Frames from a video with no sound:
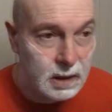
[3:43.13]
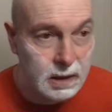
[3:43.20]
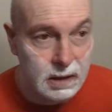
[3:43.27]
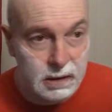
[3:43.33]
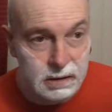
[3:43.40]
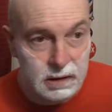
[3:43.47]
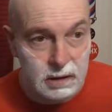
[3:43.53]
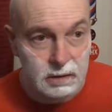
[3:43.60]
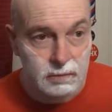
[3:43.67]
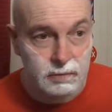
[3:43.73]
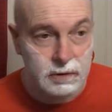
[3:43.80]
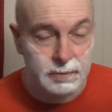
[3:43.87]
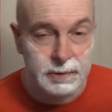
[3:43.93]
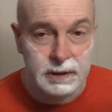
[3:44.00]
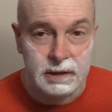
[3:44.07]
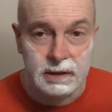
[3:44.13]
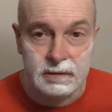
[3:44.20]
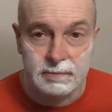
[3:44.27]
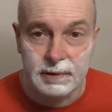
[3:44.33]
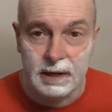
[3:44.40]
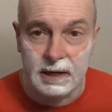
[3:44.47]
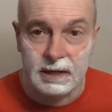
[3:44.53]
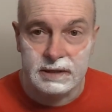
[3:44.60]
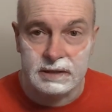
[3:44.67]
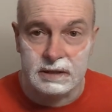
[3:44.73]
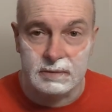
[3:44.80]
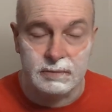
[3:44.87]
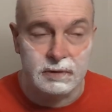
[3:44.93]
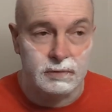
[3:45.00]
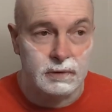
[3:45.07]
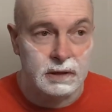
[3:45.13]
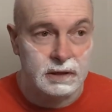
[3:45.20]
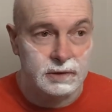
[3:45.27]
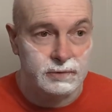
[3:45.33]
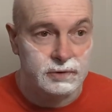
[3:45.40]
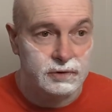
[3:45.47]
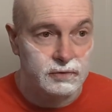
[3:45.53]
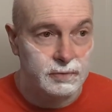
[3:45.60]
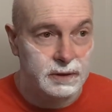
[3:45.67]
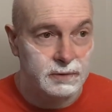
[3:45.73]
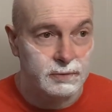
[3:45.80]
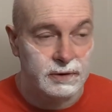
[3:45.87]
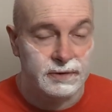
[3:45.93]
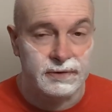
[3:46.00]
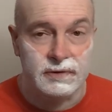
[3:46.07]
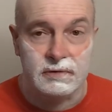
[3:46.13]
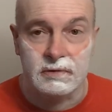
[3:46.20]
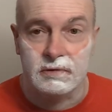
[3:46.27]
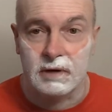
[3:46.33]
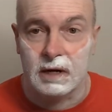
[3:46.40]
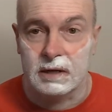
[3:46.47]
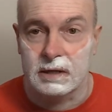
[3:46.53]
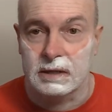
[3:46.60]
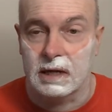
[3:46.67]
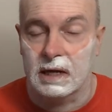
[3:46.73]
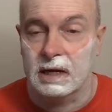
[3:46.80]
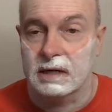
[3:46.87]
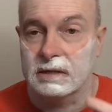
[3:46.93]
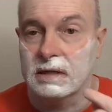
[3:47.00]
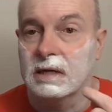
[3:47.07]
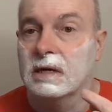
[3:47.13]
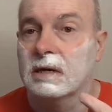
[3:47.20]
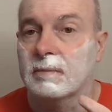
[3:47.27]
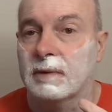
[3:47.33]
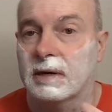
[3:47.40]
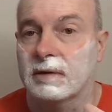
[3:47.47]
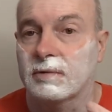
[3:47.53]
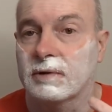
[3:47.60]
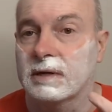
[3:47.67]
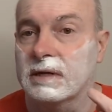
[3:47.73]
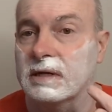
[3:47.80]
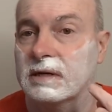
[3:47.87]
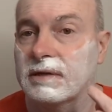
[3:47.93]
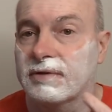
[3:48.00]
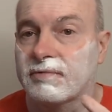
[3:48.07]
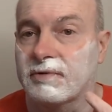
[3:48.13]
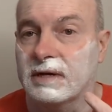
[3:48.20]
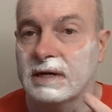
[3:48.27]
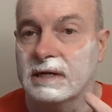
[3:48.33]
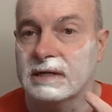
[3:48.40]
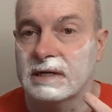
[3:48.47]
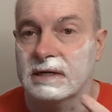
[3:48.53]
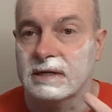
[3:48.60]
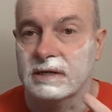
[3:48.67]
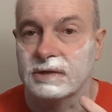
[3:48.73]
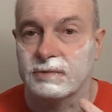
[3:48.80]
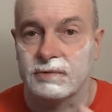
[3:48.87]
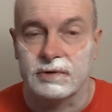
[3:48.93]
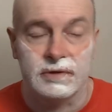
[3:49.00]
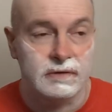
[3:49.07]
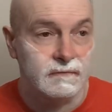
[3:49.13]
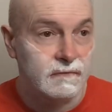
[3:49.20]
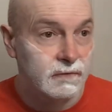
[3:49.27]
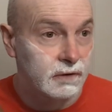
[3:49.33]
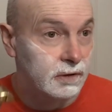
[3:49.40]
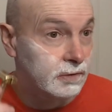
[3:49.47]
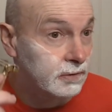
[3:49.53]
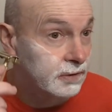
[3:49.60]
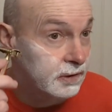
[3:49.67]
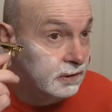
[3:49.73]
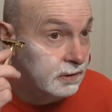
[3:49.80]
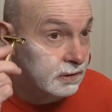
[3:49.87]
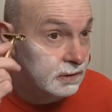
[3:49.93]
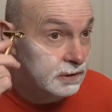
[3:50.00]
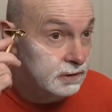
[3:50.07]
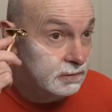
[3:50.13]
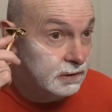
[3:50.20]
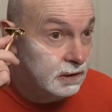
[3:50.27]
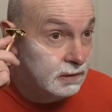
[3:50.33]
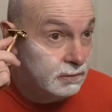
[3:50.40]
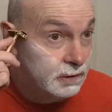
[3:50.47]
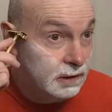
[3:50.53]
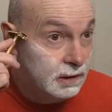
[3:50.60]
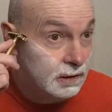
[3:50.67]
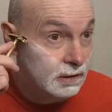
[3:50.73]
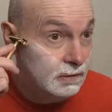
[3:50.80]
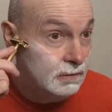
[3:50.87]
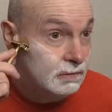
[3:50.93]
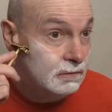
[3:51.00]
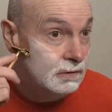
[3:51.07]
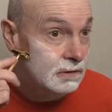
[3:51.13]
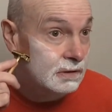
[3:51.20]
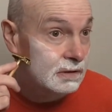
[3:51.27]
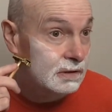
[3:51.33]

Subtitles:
And we'll begin pass number one, which will be with the grain. And by the way, 3 days worth of growth here, so here we go.